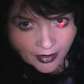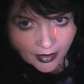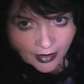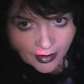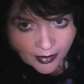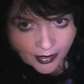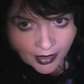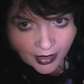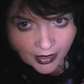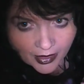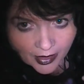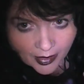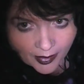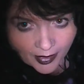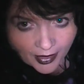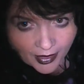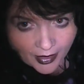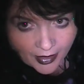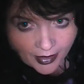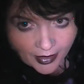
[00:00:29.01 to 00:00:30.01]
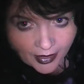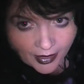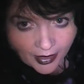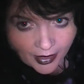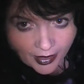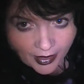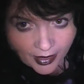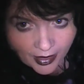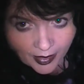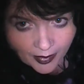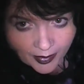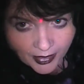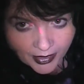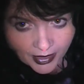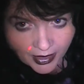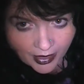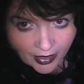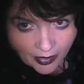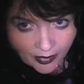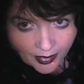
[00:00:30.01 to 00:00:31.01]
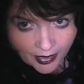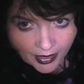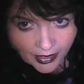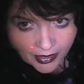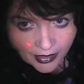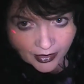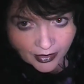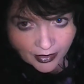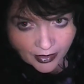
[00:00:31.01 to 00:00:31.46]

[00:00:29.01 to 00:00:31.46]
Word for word: I'm talking about a ham potato masher.